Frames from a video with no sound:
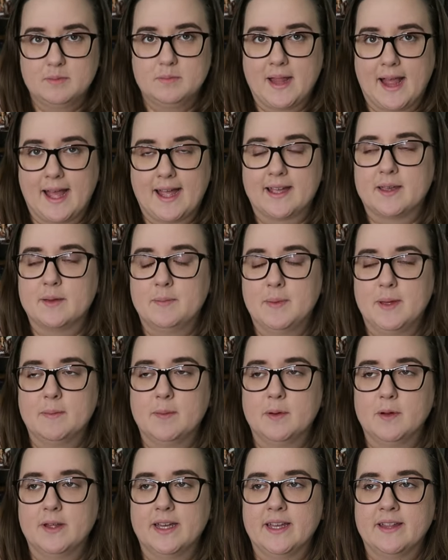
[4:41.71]
black
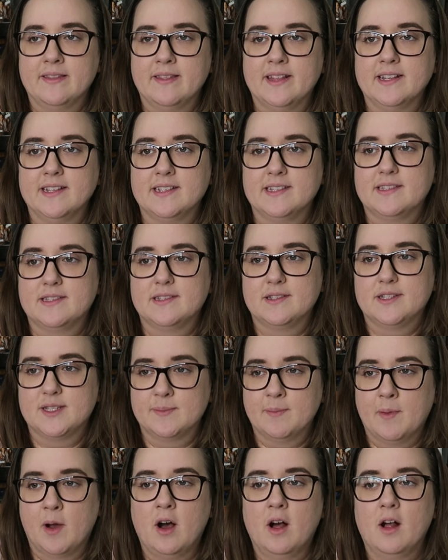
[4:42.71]
people in this
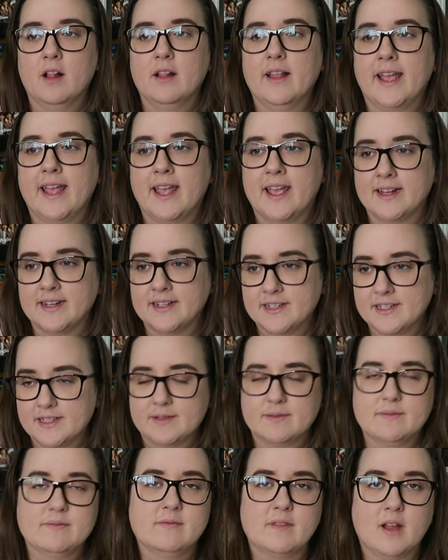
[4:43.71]
small
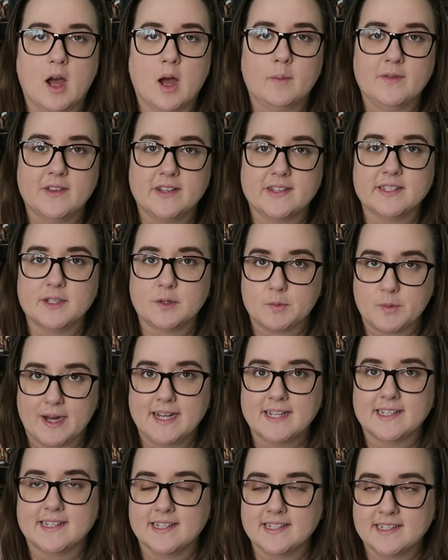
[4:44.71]
and obviously
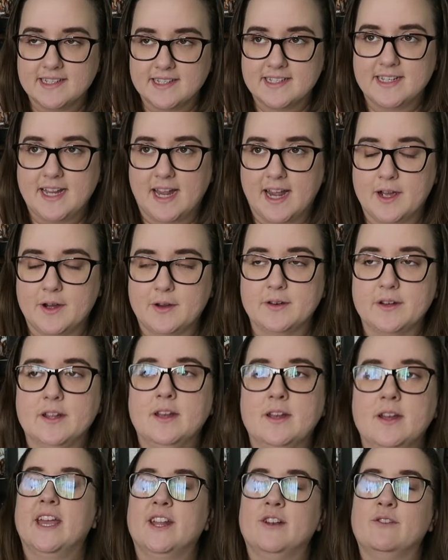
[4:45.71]
racist
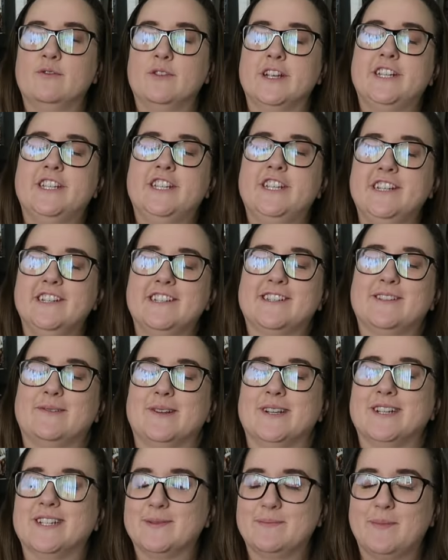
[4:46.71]
town. And Richie's
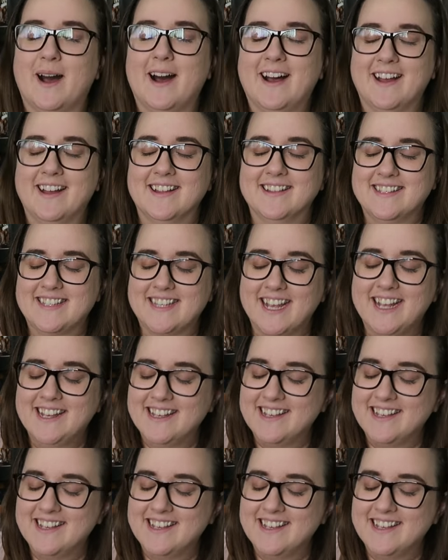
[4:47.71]
response